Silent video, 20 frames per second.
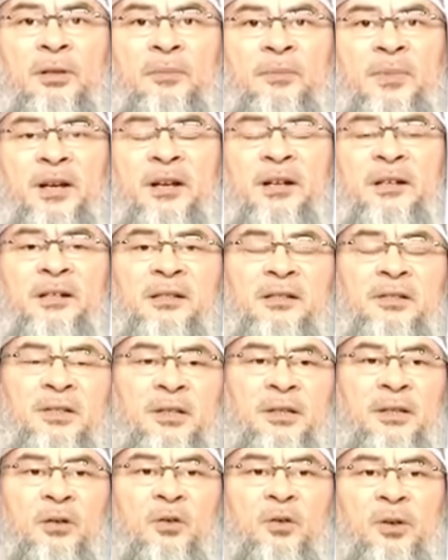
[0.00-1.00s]
the
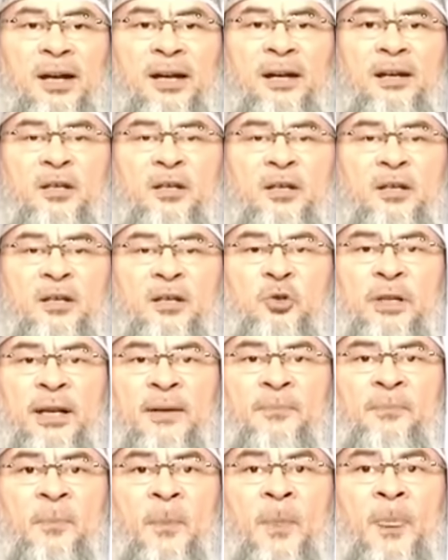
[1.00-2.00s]
miracles in the Quran and
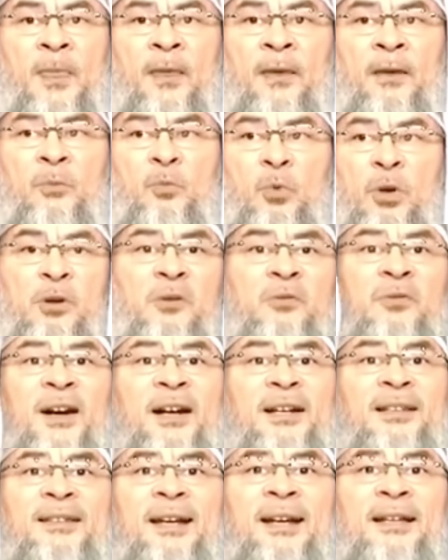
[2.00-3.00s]
Sunnah, we'll
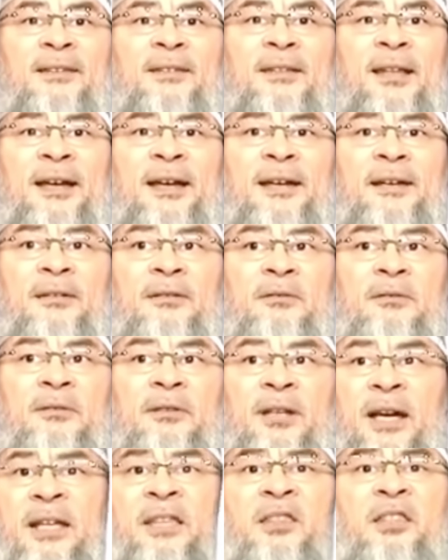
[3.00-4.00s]
find that like
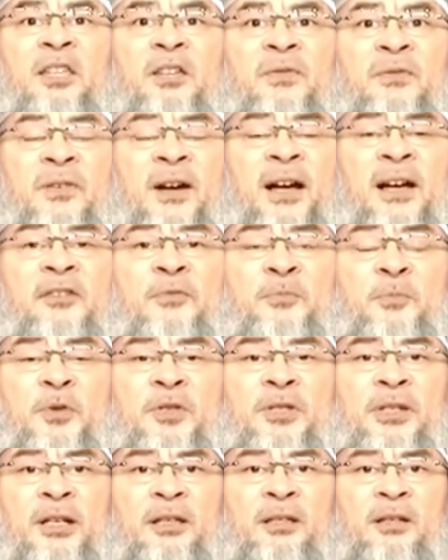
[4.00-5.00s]

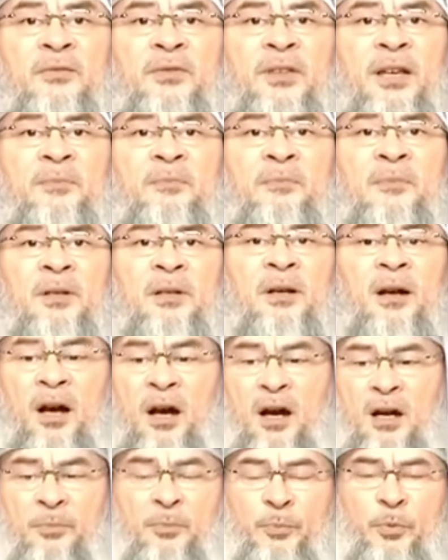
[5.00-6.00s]
95% of them
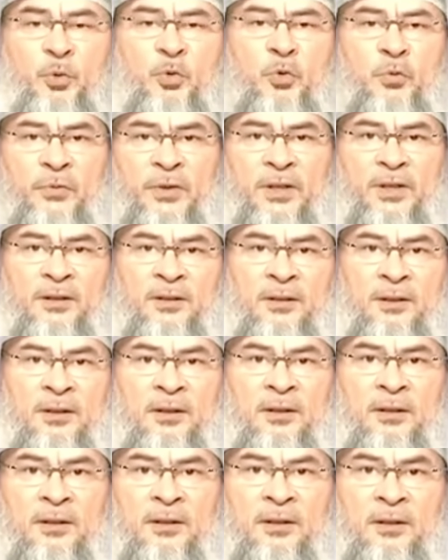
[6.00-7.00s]
are proven
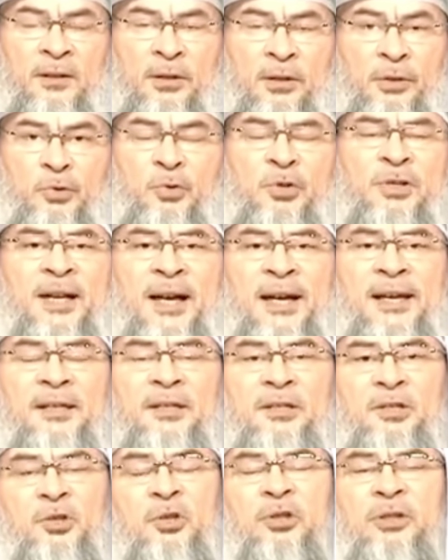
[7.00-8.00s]
through
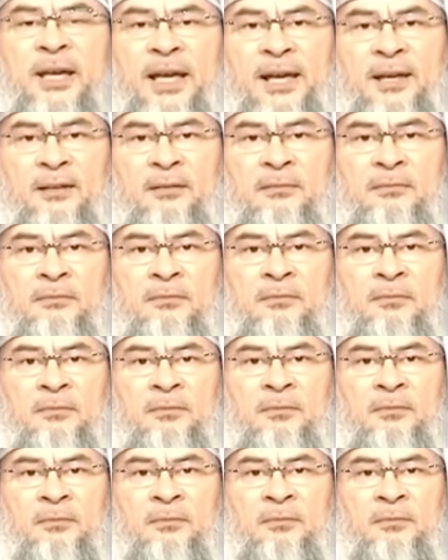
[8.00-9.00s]
science today.
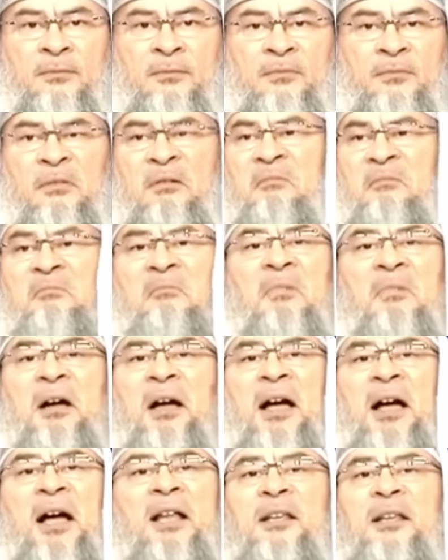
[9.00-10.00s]

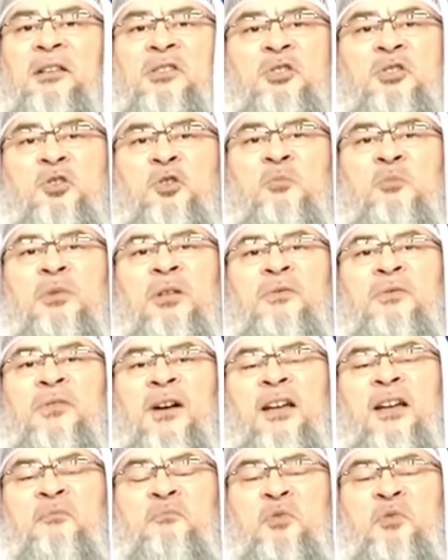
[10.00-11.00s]
I'll assume the
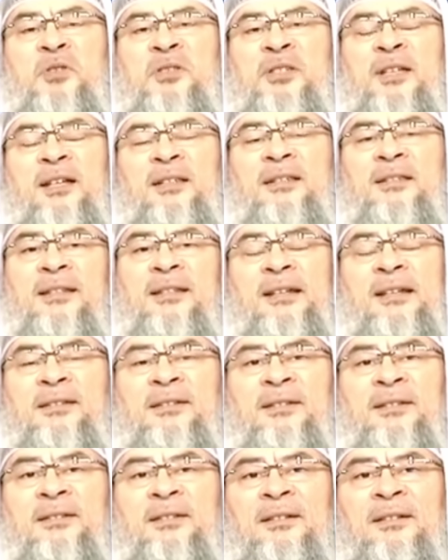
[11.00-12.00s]
5%
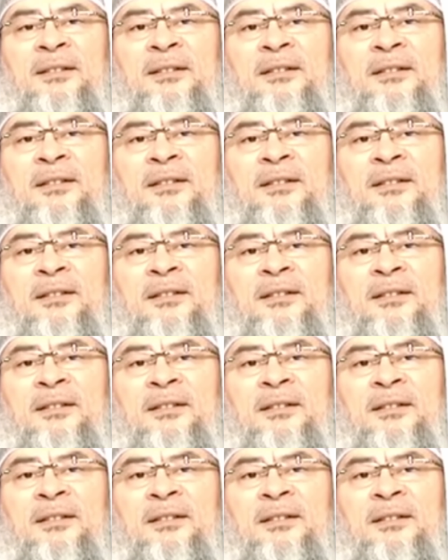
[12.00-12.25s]
that